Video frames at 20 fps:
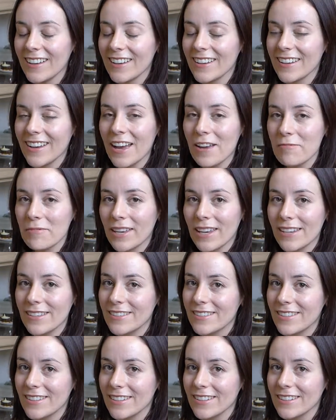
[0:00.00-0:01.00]
Hi, I'm
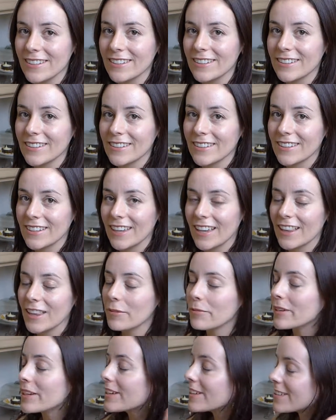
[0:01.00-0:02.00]
Casey, and
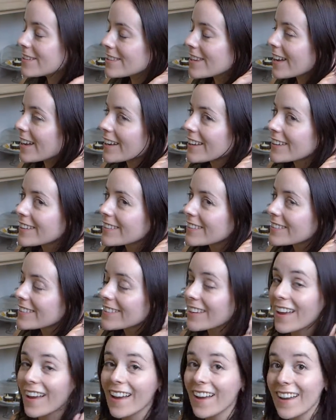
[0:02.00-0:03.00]
let me hear you say it.
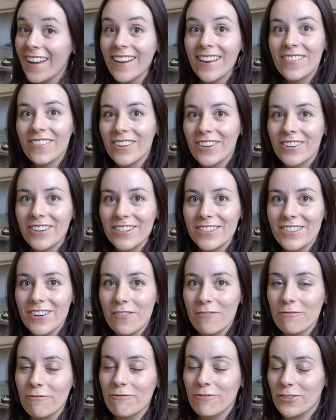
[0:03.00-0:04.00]
I have a crush
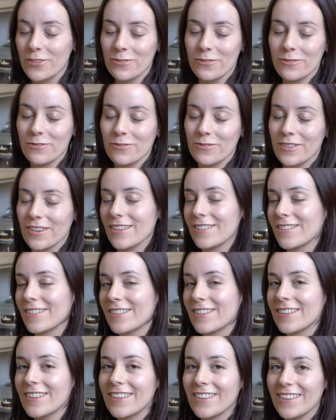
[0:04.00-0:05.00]
on food,
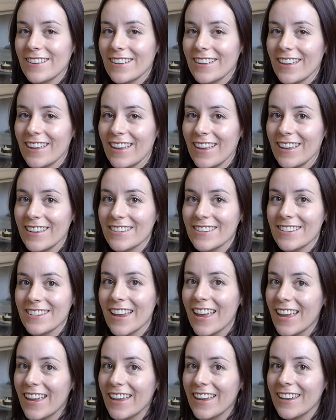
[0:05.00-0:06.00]
and
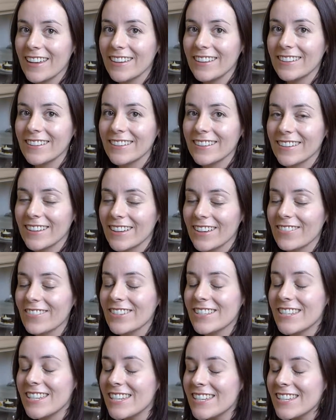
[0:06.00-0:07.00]
today I have a
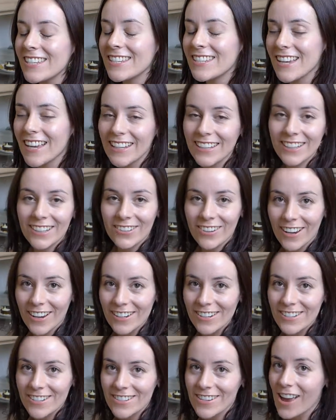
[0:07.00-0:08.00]
teeny tiny
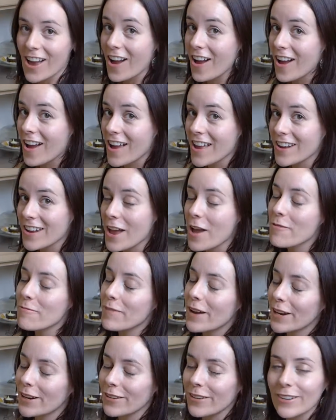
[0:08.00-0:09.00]
crush on
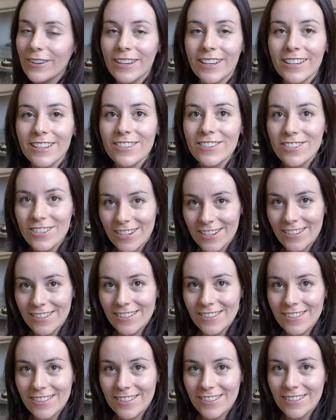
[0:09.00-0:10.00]
macaroni and
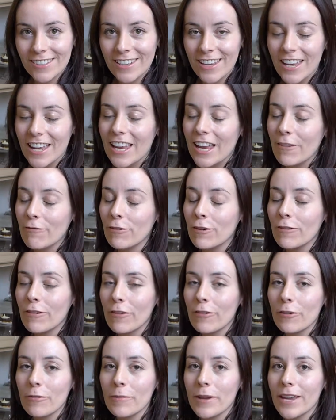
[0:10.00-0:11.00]
cheese. If you've
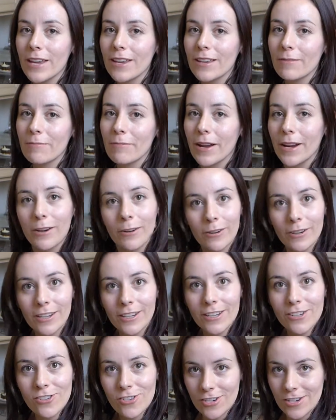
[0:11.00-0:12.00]
ever made macaroni
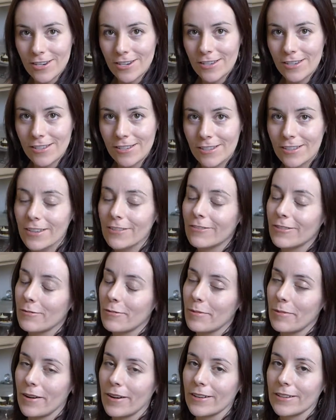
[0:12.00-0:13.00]
and cheese from
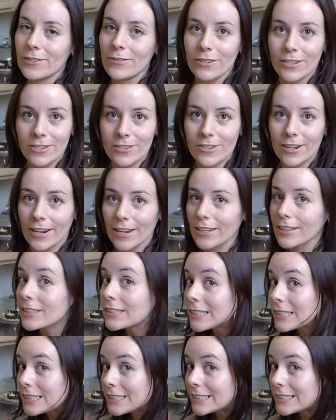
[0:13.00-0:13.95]
a box, raise your hand.